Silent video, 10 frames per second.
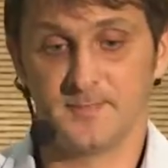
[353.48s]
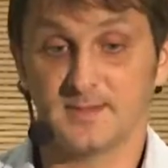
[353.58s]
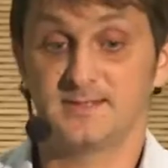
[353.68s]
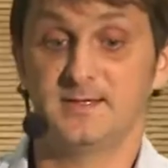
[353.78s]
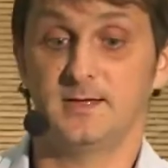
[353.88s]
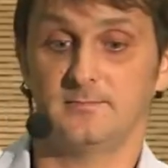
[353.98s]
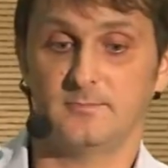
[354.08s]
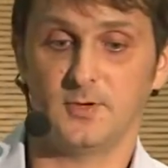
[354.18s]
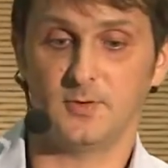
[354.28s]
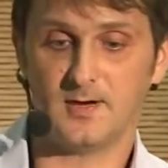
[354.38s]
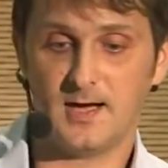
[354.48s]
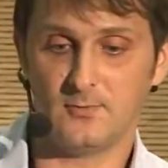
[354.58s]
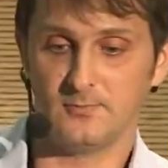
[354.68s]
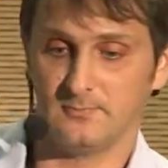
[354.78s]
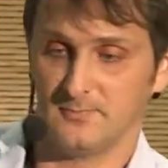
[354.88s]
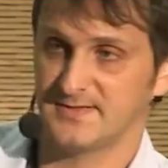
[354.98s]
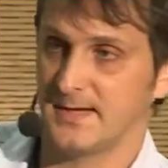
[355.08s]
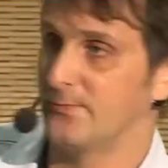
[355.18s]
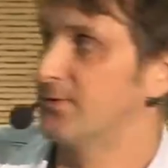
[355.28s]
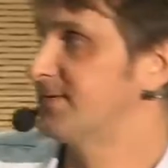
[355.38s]
see, how
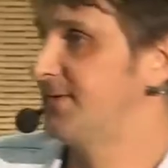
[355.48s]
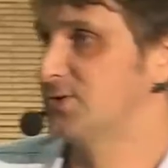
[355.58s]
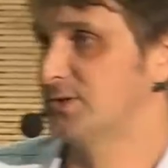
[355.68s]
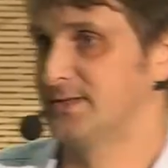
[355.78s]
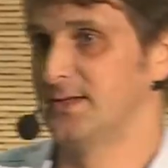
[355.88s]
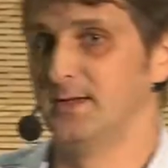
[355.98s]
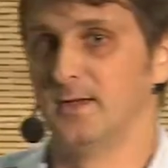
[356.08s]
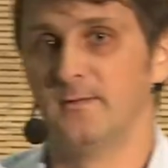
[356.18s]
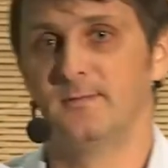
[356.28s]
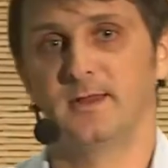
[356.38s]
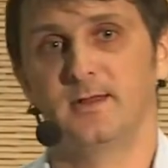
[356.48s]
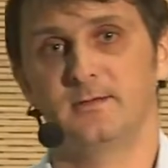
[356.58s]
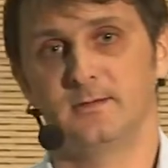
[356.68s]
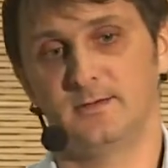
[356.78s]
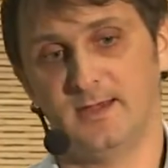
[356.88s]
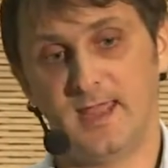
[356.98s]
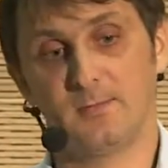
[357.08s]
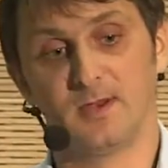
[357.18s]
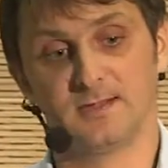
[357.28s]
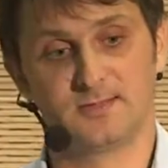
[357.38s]
some of those features will
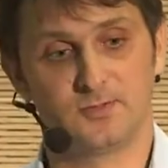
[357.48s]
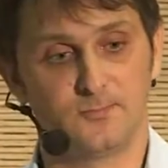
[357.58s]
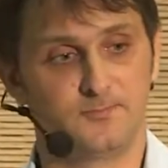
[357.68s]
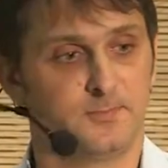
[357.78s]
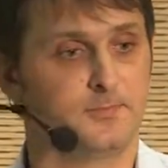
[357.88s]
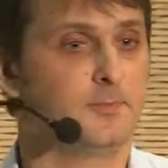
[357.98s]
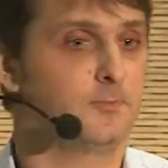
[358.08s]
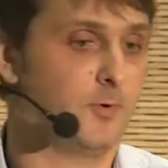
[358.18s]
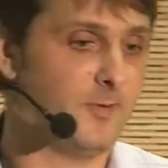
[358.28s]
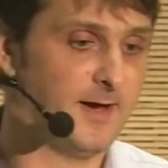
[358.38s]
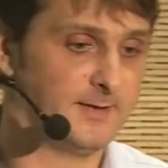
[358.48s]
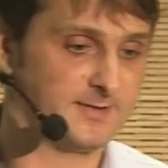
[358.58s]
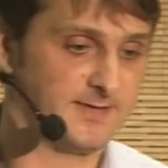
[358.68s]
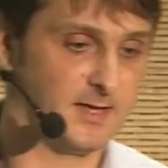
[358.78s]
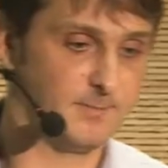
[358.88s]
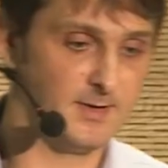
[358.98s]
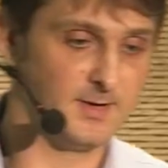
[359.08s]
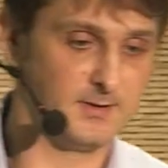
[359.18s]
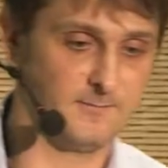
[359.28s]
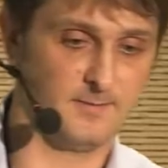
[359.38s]
enable us to provide the
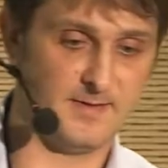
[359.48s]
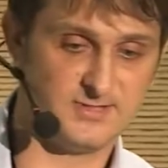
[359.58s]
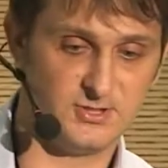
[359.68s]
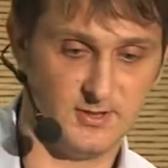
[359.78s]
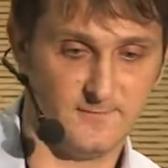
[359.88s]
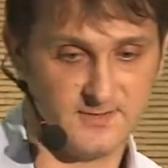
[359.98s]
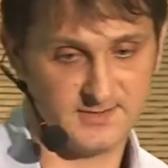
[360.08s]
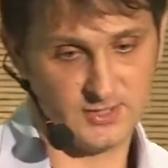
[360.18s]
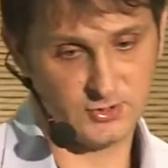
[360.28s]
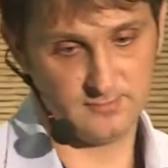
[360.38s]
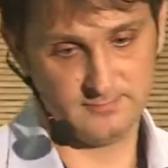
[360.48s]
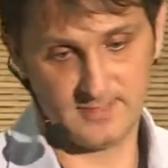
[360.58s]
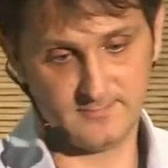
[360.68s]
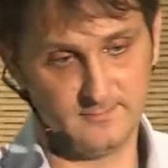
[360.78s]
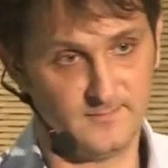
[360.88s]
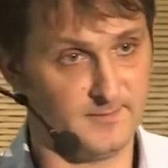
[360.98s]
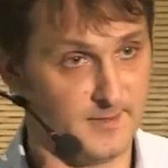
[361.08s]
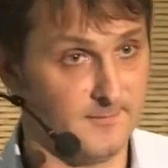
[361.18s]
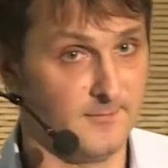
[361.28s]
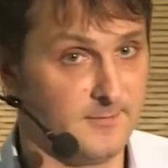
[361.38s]
scalability of the messaging infrastructure
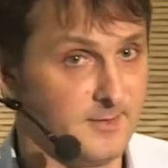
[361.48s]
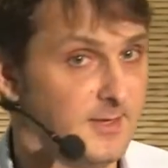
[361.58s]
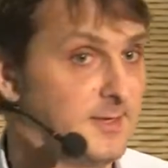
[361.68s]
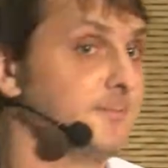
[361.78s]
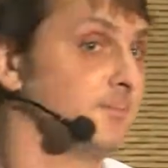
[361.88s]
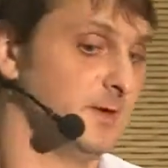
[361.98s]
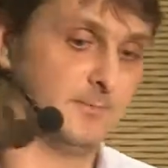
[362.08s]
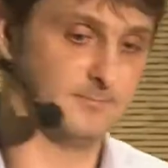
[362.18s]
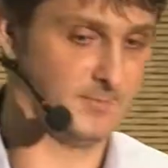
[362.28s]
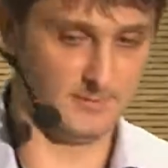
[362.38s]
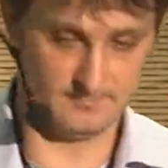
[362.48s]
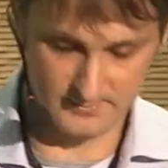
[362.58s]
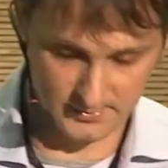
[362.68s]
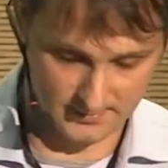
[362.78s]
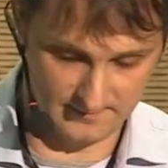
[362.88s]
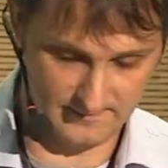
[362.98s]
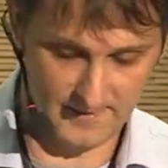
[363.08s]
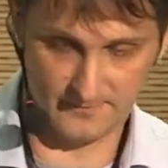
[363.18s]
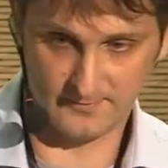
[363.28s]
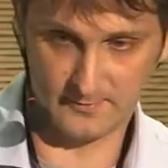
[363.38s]
that we will need in
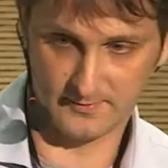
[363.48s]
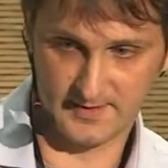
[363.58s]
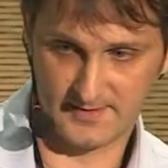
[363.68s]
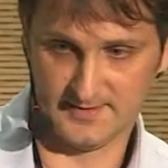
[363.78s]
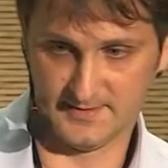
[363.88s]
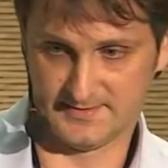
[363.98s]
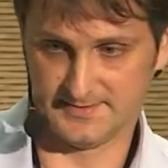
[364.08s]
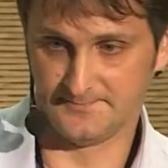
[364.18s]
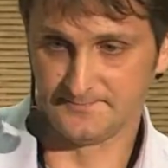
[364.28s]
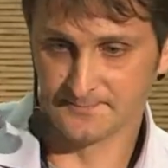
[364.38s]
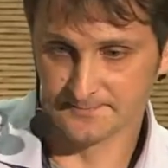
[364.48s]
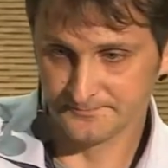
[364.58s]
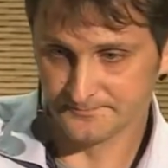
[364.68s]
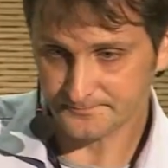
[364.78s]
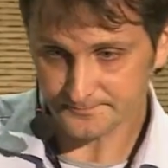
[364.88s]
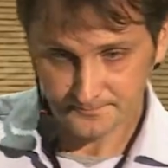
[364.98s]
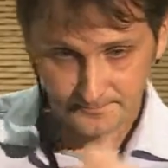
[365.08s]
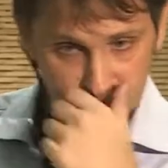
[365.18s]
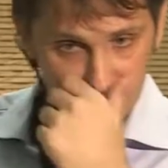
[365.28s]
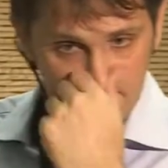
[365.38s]
5 10 years.
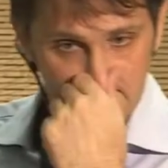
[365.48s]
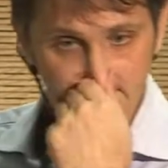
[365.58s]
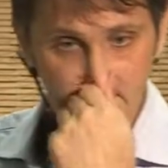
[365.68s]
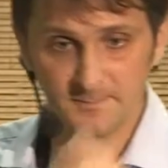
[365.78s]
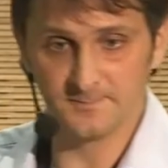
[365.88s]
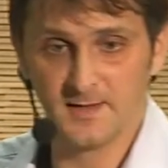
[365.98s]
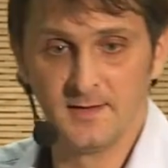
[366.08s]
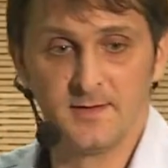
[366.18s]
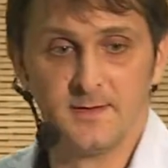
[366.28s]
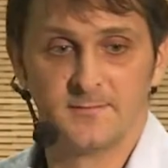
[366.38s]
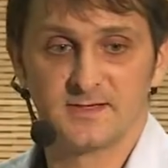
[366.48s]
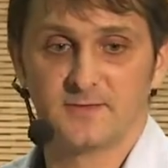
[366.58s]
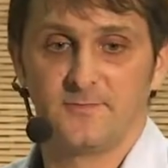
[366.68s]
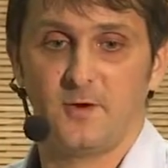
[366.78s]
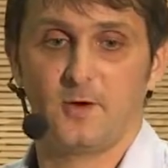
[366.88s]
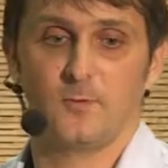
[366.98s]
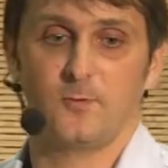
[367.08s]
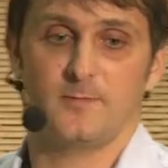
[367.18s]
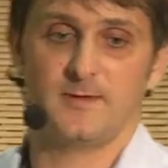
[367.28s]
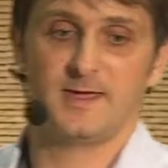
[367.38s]
So first of all,
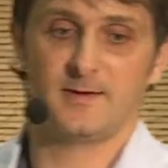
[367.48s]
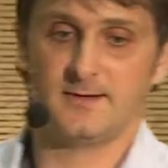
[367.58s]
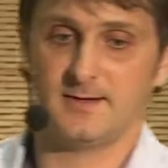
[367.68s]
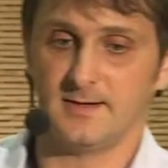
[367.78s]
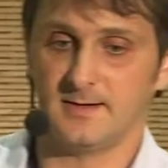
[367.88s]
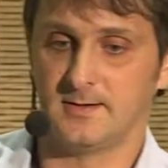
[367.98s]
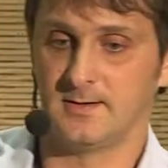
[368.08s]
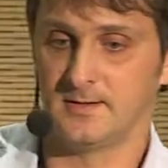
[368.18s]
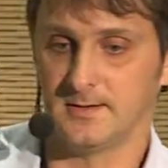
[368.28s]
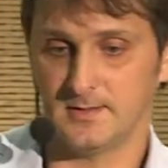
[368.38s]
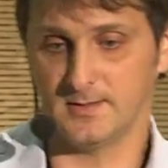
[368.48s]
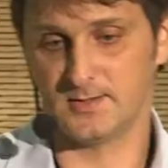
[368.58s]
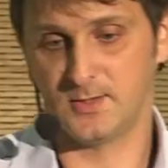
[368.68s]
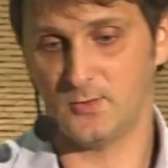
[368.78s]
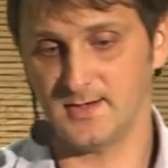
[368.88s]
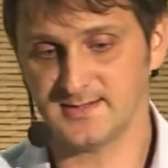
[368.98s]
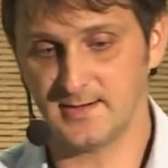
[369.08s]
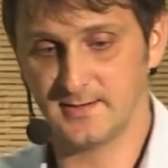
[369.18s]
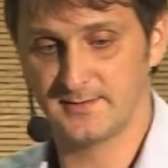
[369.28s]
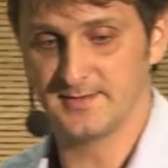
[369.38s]
we have a QoS
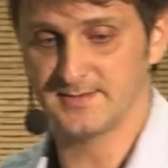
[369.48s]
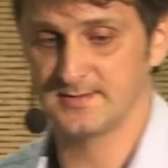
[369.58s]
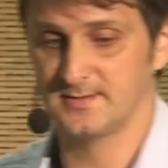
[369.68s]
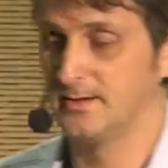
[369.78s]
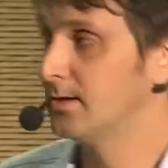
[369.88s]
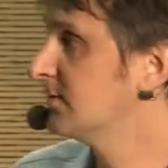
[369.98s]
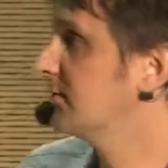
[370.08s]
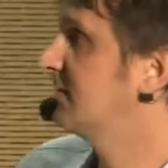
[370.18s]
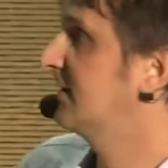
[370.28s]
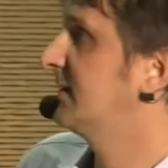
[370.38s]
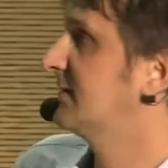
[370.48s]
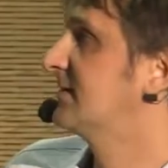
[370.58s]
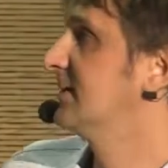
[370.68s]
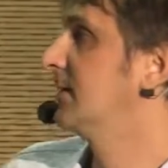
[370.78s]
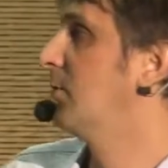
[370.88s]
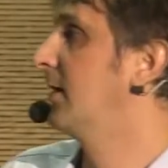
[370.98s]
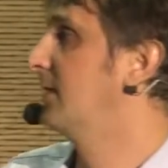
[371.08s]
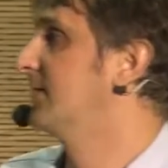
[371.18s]
guarantees. That's a quality